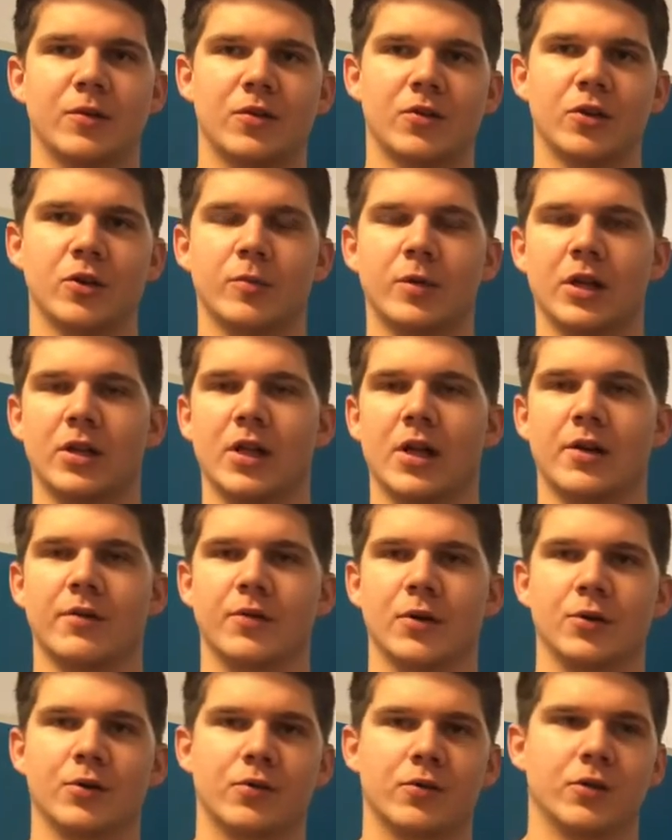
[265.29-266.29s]
There'll be a lot of
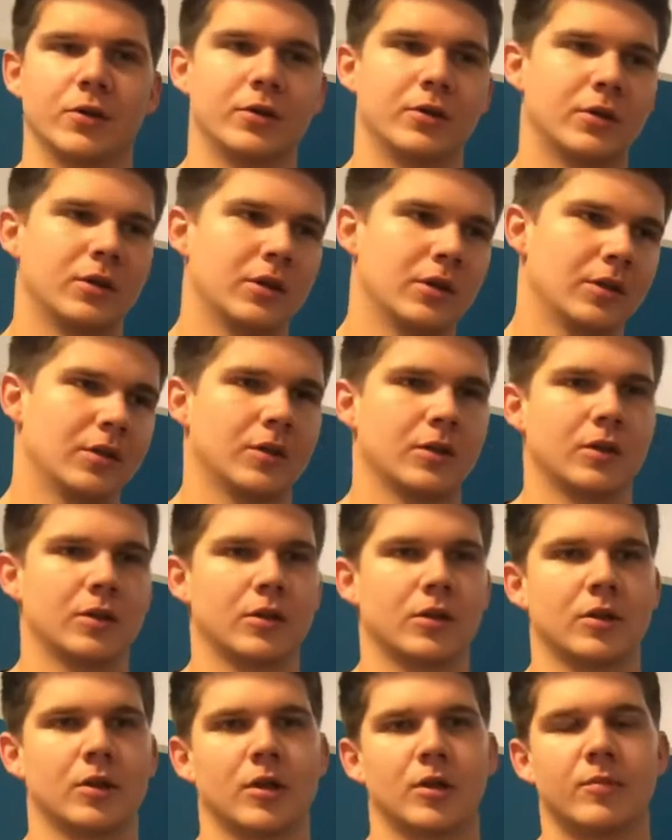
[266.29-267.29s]
votes for
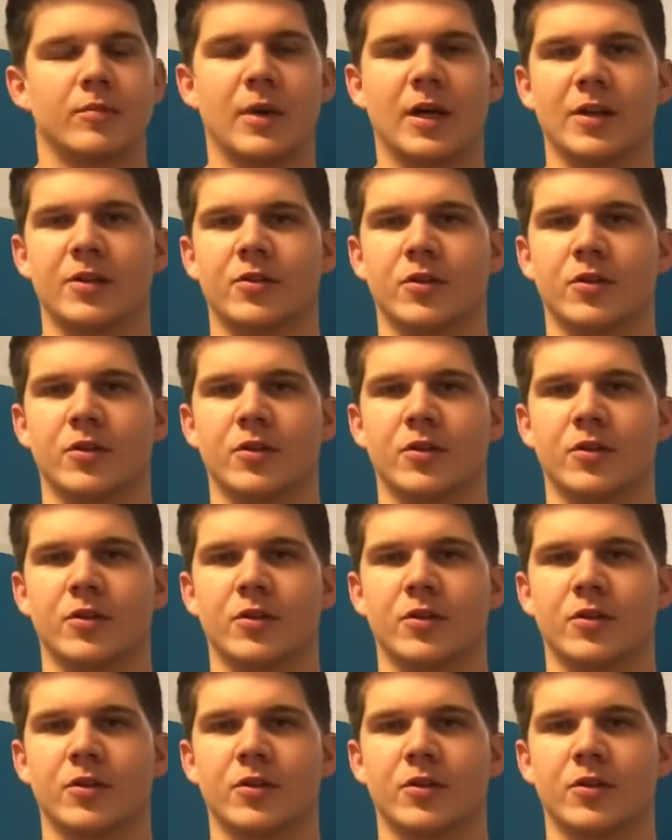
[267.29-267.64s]
Matt